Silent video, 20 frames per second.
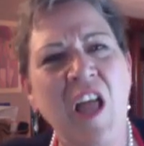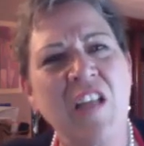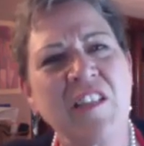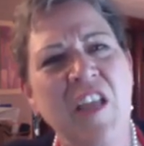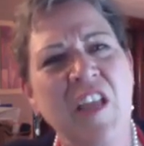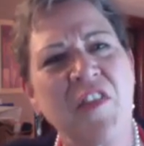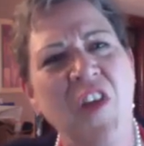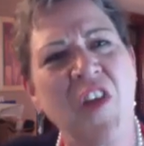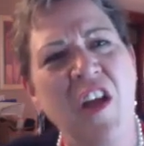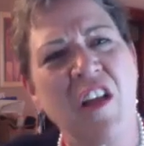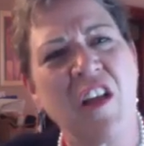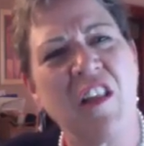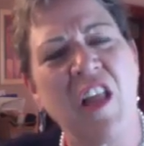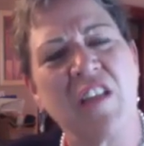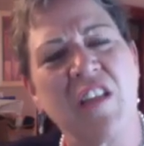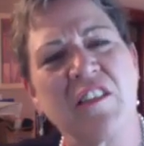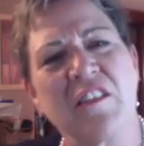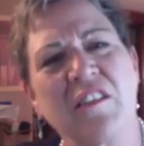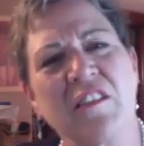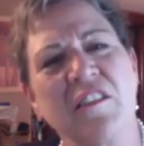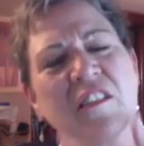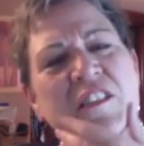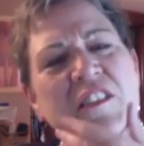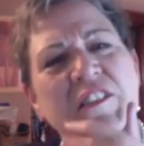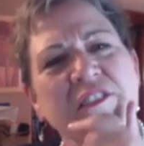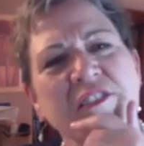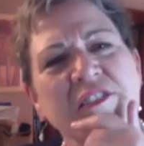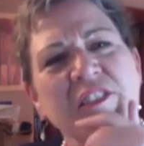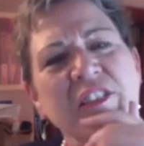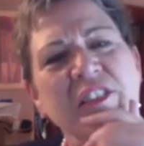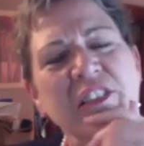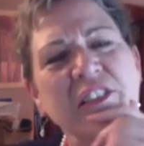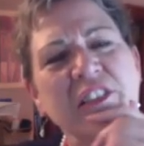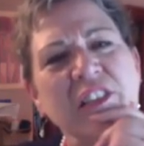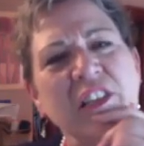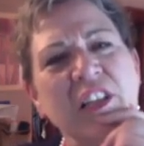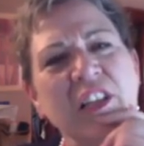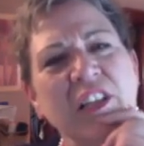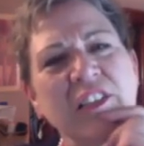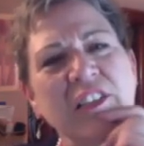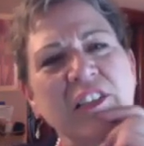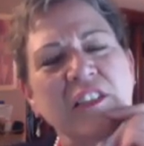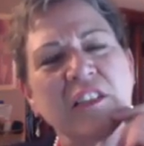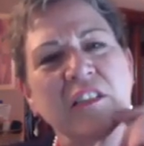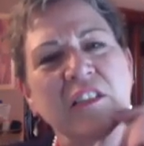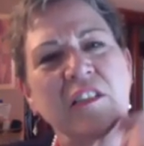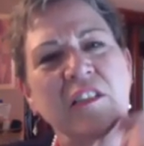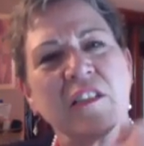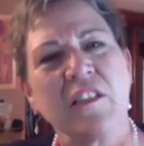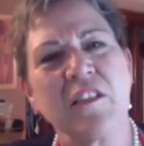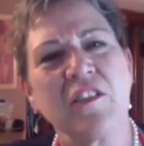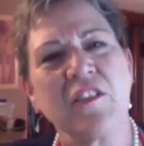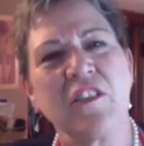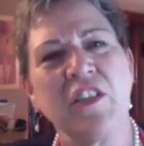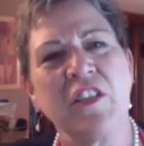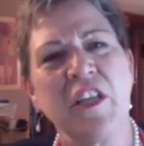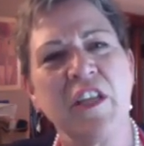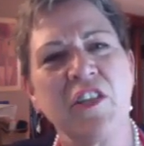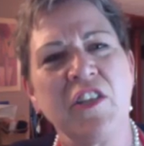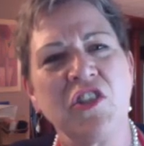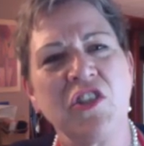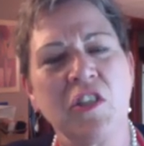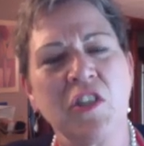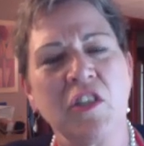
I klutz is, is a klutz Yiddish.